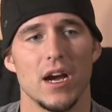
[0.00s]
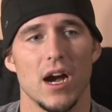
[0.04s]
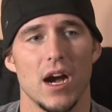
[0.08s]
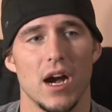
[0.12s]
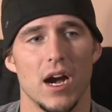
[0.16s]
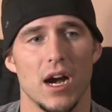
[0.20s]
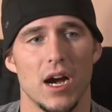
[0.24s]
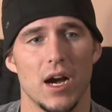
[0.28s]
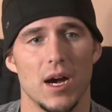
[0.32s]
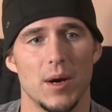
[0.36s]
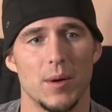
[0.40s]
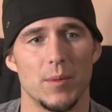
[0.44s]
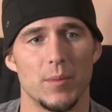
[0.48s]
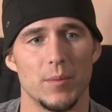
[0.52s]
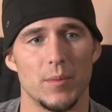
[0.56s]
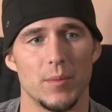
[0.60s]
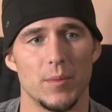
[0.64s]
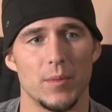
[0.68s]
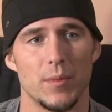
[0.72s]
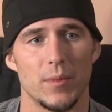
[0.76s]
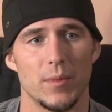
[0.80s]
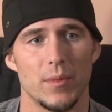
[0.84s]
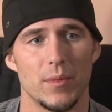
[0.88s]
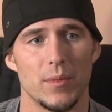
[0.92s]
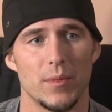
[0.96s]

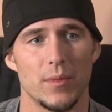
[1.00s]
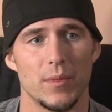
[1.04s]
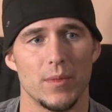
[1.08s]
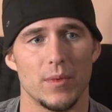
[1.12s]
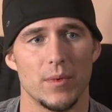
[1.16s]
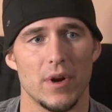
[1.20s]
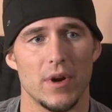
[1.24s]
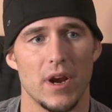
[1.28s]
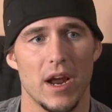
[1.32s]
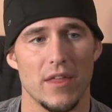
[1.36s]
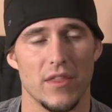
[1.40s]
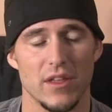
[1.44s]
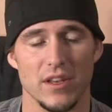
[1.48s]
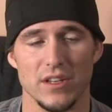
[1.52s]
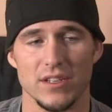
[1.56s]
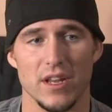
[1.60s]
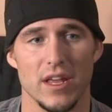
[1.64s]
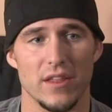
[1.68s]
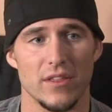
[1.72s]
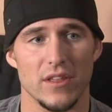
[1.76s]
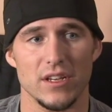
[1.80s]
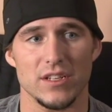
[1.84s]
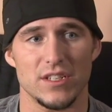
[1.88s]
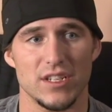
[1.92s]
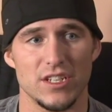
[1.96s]
And
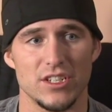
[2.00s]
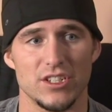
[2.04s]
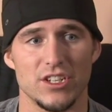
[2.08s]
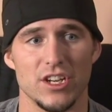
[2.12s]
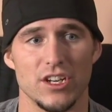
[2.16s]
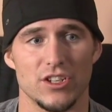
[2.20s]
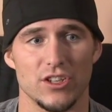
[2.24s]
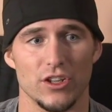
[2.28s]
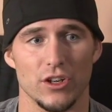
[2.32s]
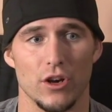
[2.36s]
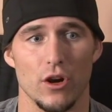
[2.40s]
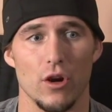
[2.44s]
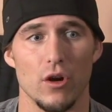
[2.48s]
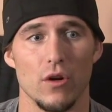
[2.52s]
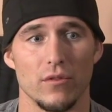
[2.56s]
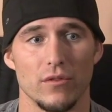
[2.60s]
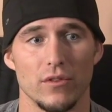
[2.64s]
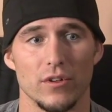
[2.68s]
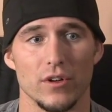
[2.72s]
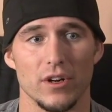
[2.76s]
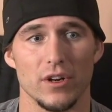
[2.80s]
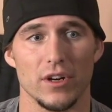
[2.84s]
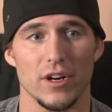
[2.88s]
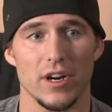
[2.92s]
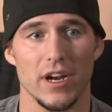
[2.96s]
then DJ took
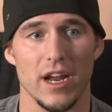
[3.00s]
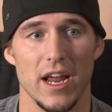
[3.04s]
over,